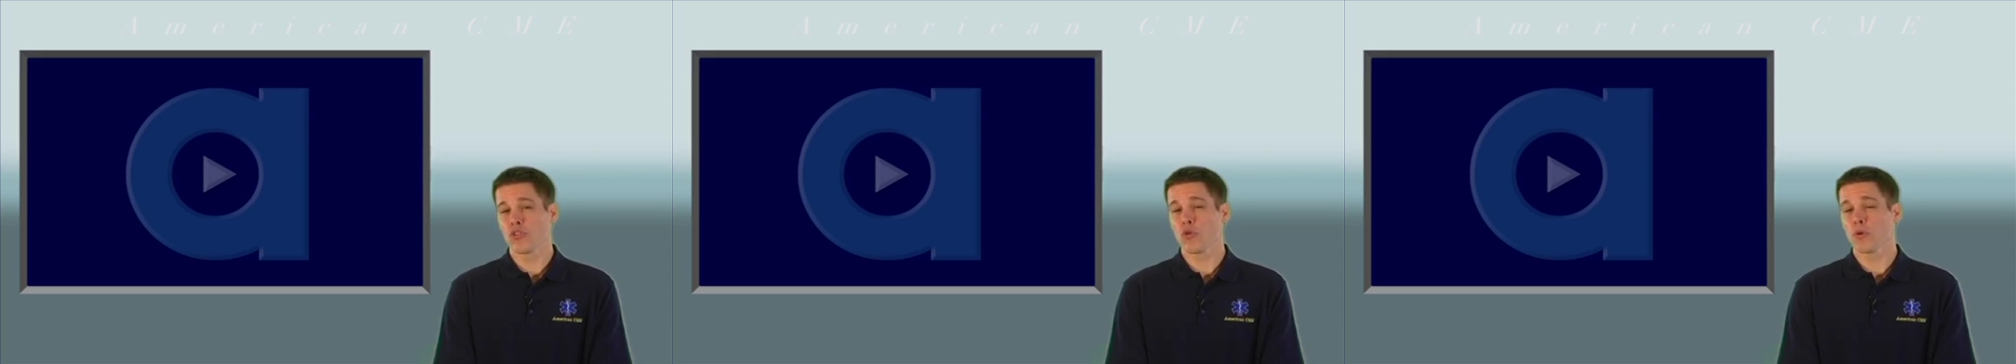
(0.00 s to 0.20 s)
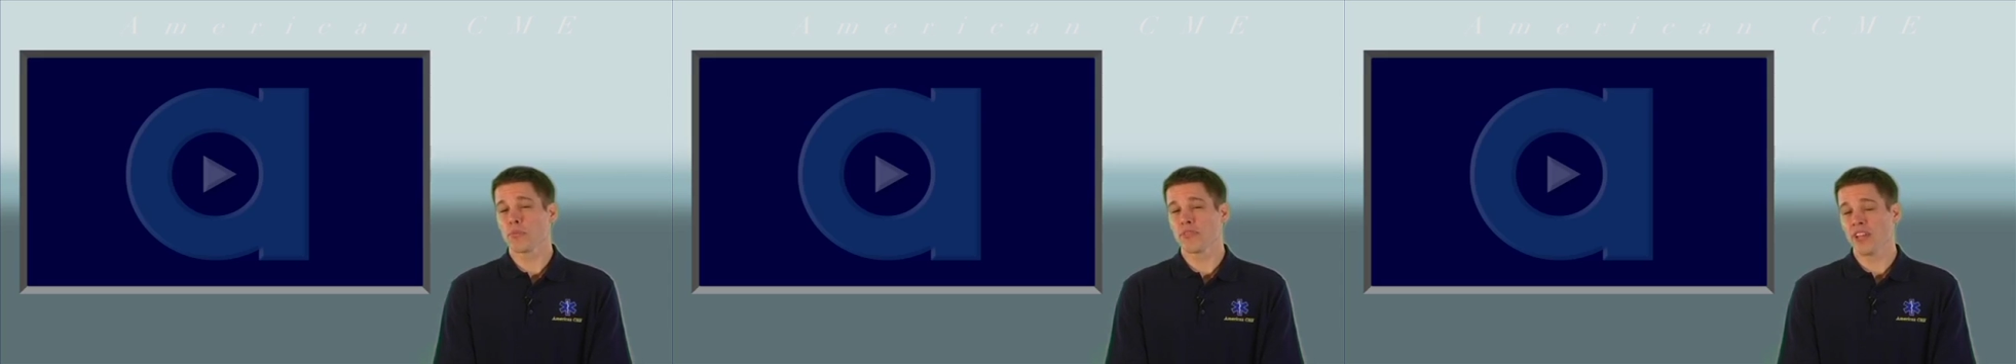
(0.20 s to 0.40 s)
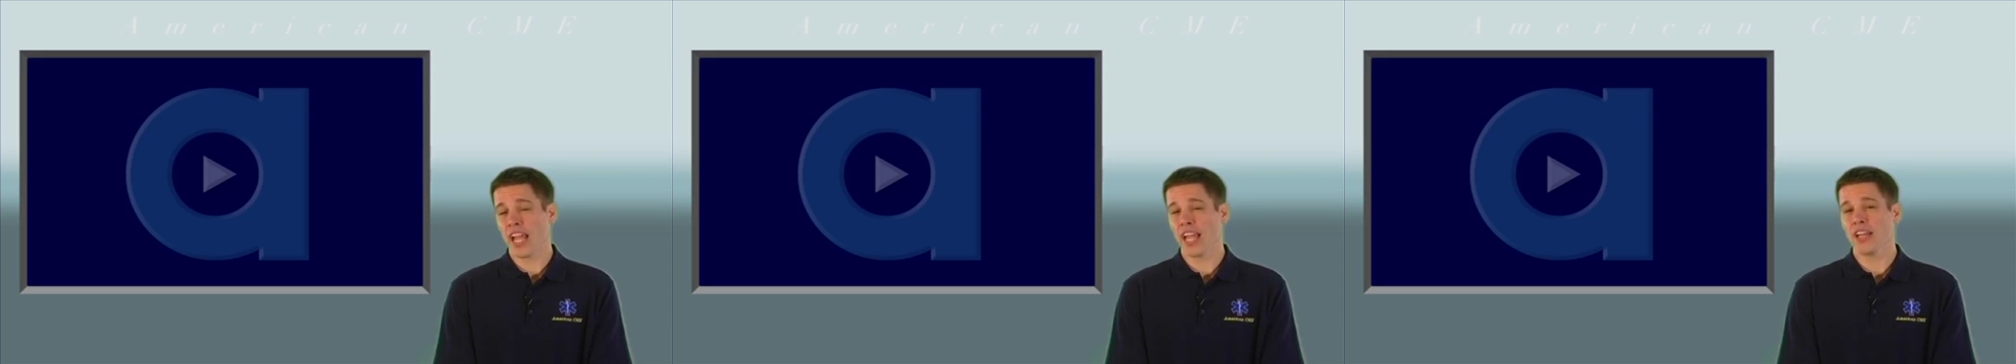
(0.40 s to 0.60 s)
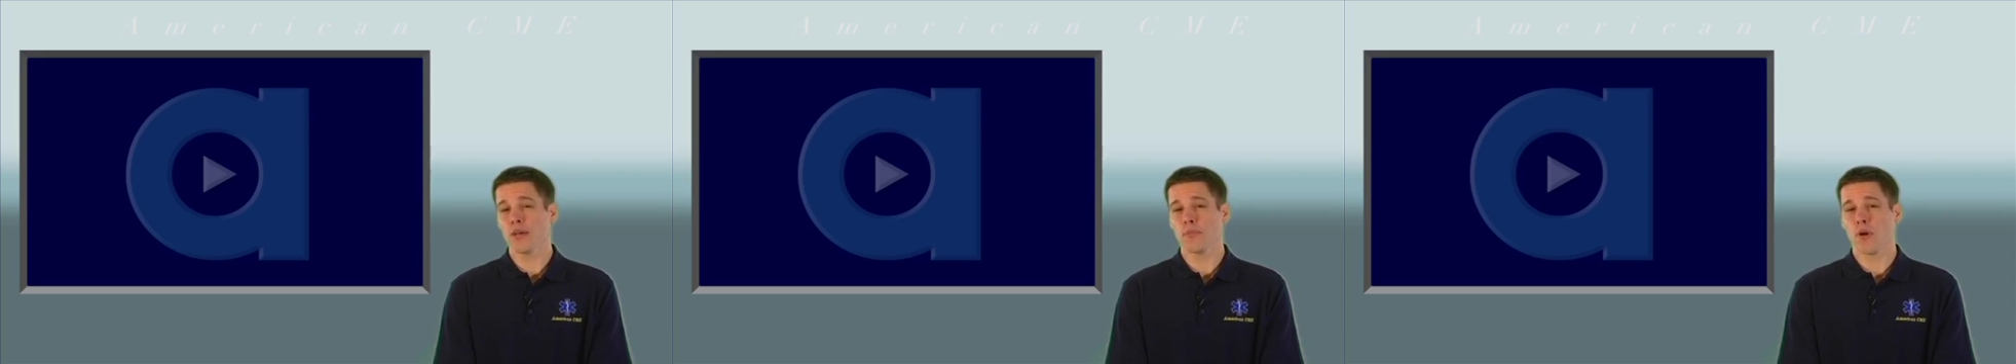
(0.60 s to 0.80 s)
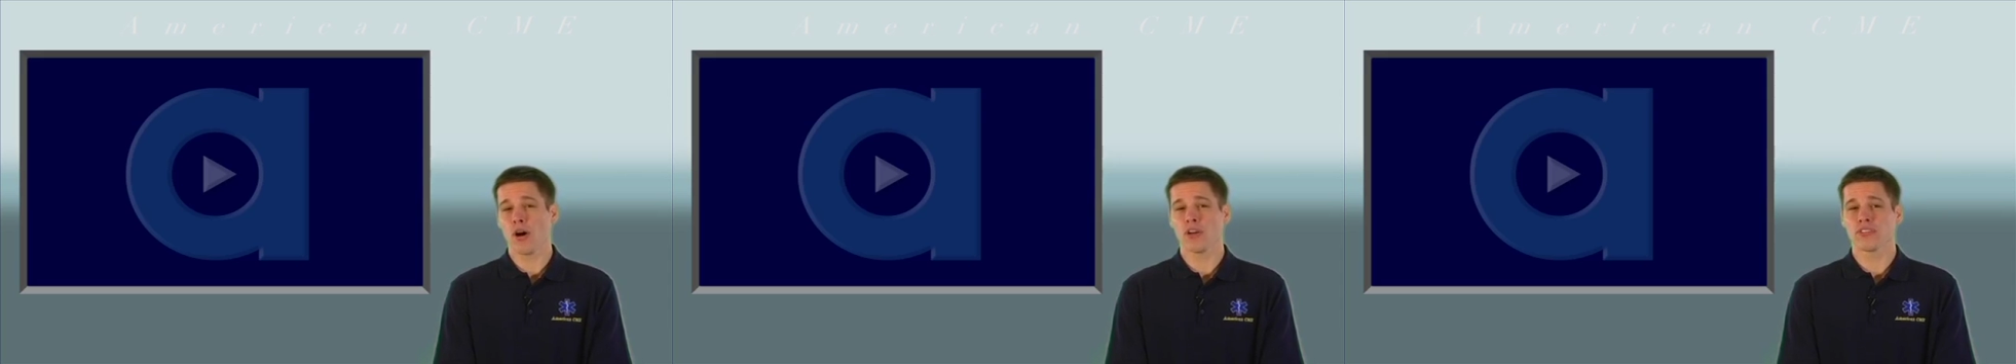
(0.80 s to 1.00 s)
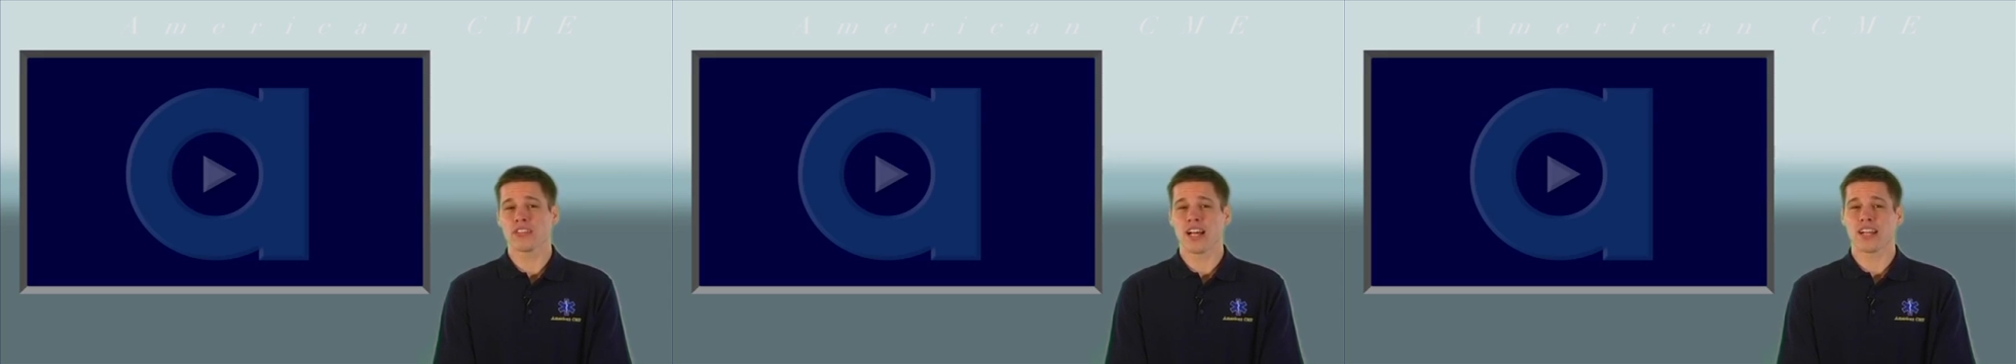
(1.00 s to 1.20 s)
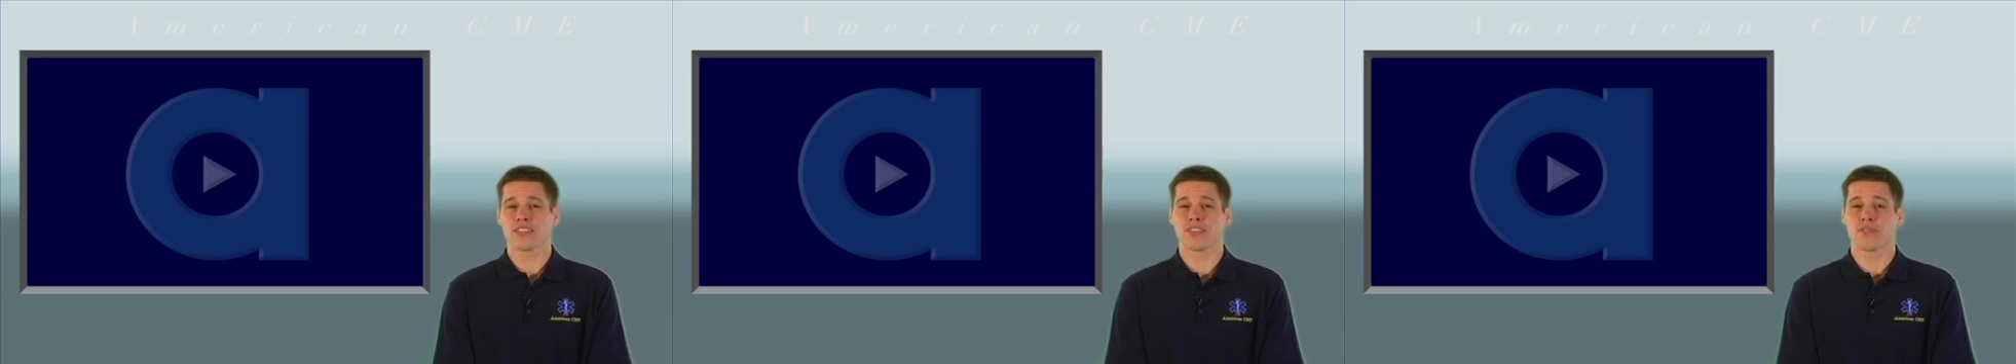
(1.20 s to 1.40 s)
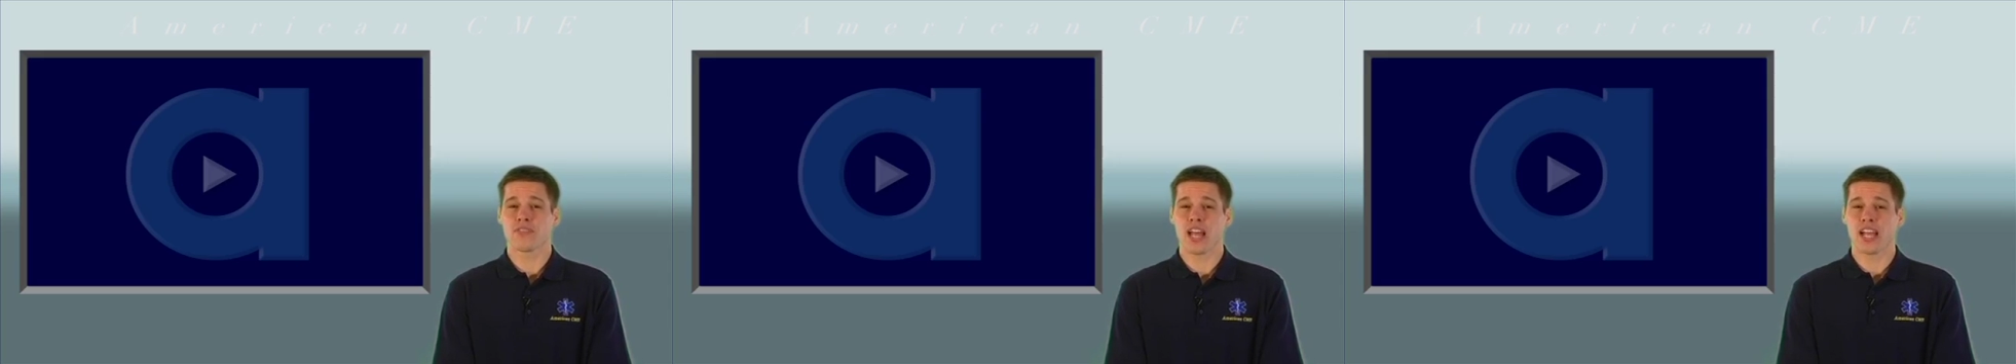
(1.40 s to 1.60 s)
to obtain a pulse
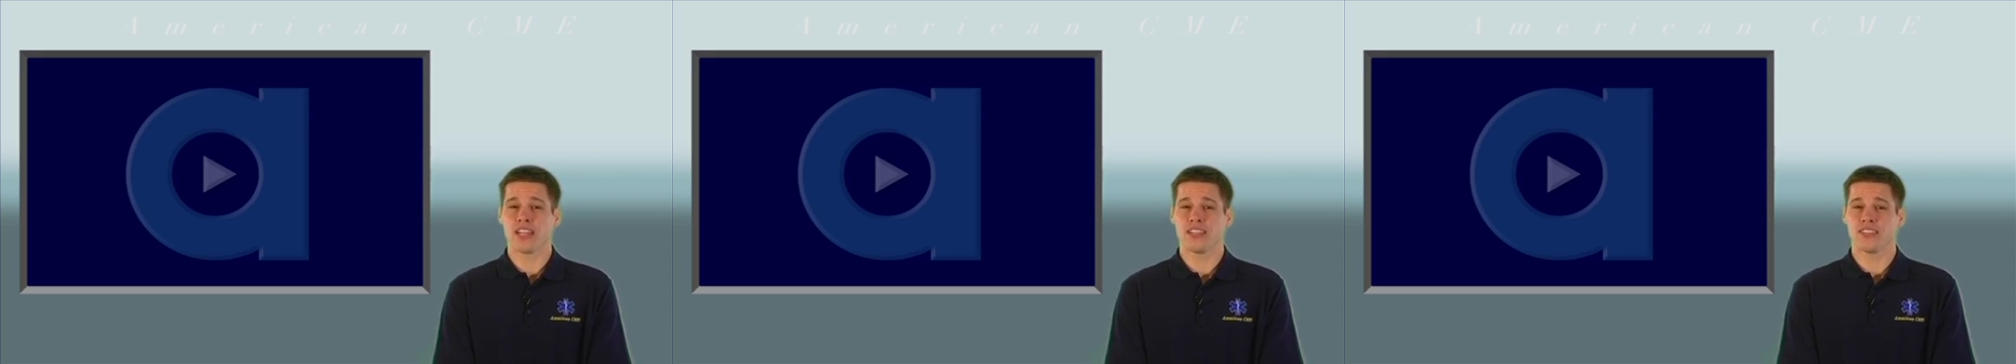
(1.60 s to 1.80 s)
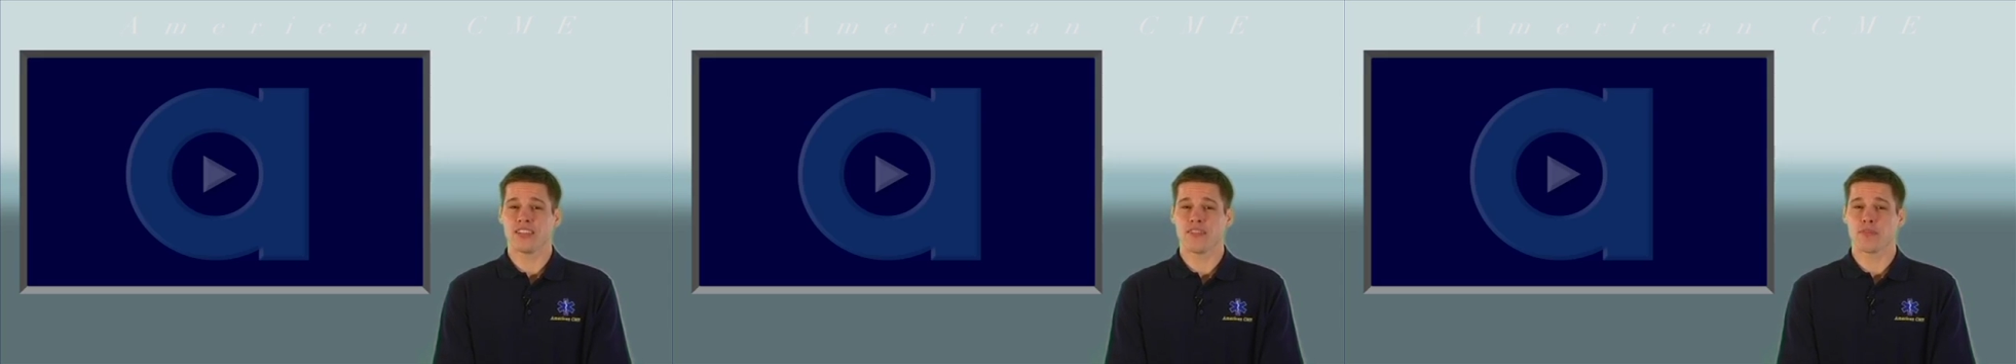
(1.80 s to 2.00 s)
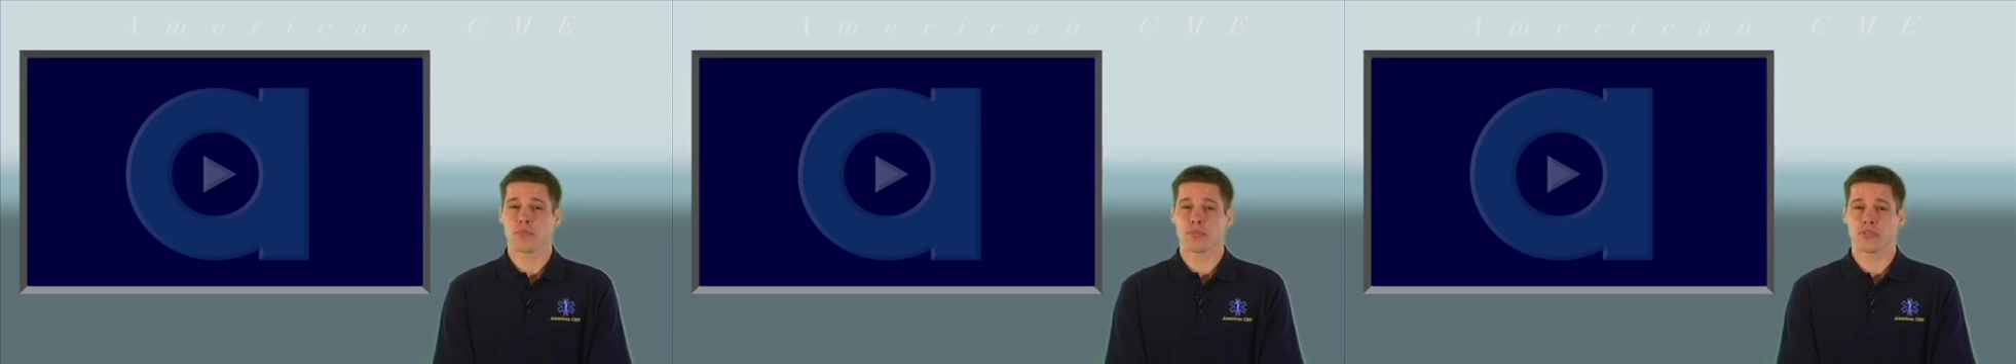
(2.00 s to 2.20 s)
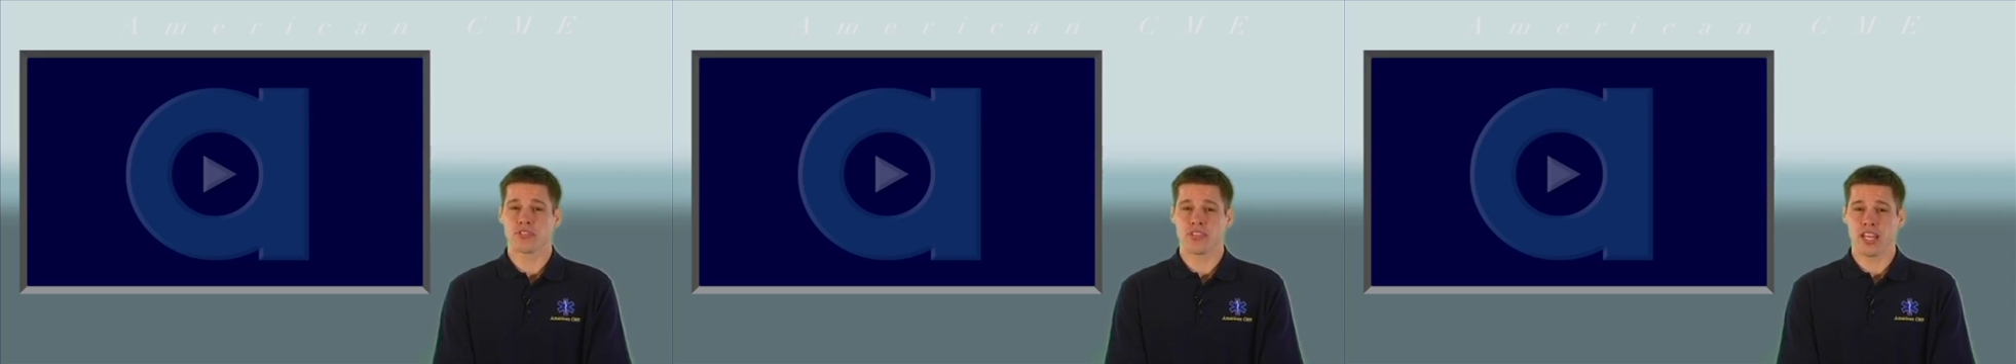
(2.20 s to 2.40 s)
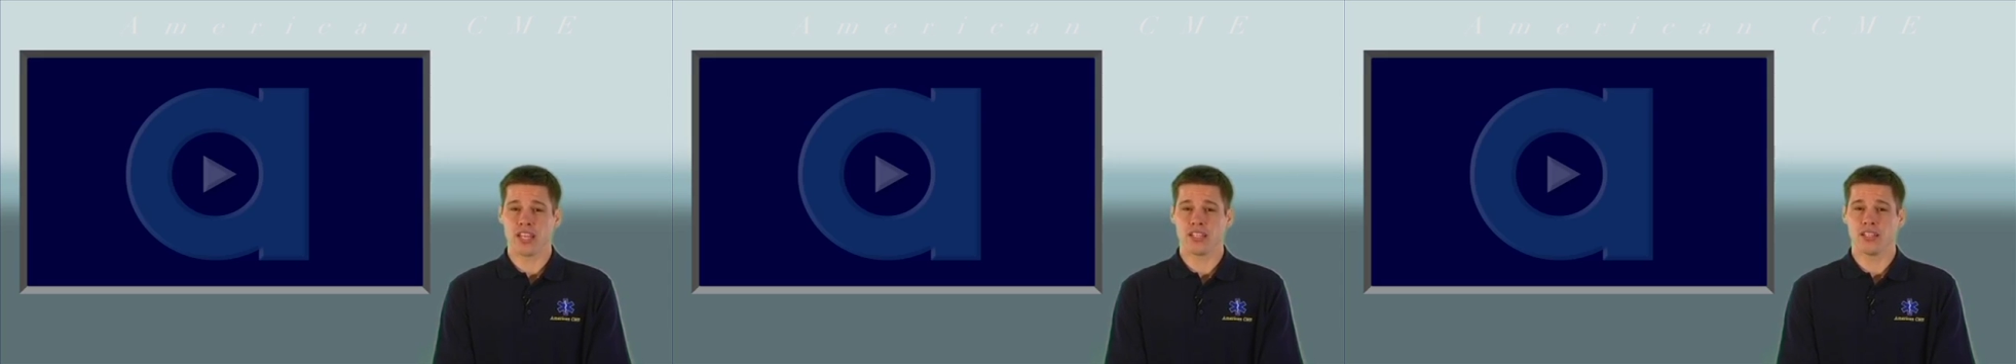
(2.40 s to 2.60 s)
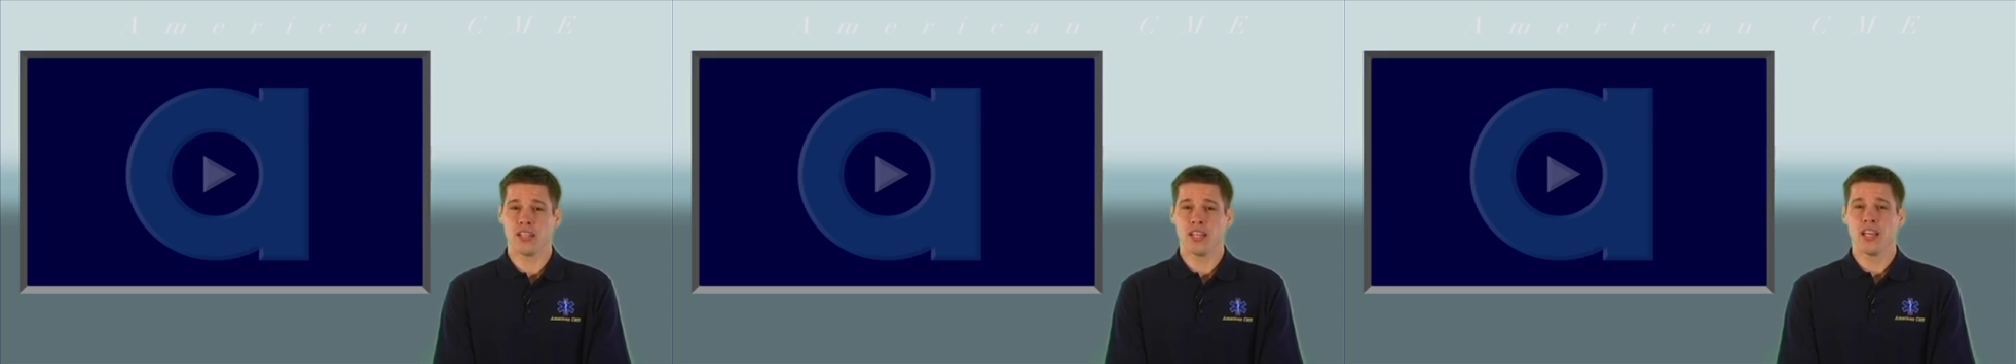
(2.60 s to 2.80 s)
ox of 97%